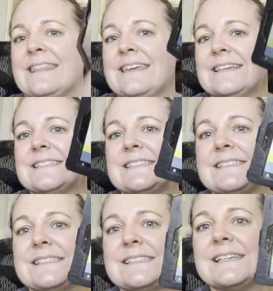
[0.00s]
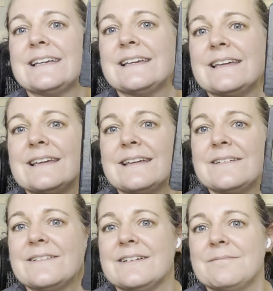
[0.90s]
this,
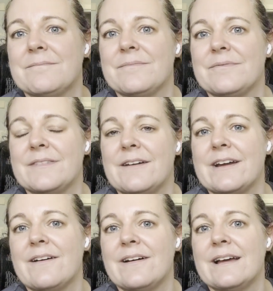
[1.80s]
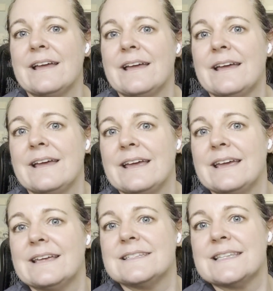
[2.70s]
oh, there we go,
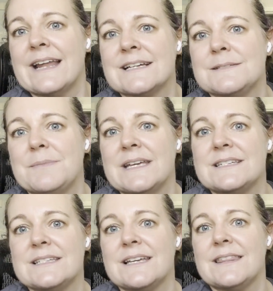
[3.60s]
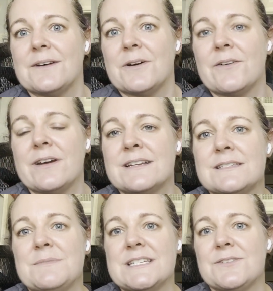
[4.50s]
is the next bit that we're going
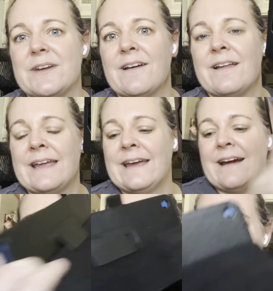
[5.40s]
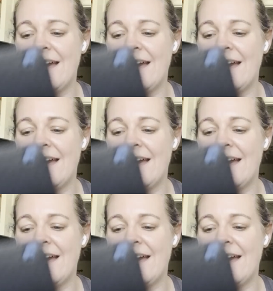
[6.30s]
to be doing on here.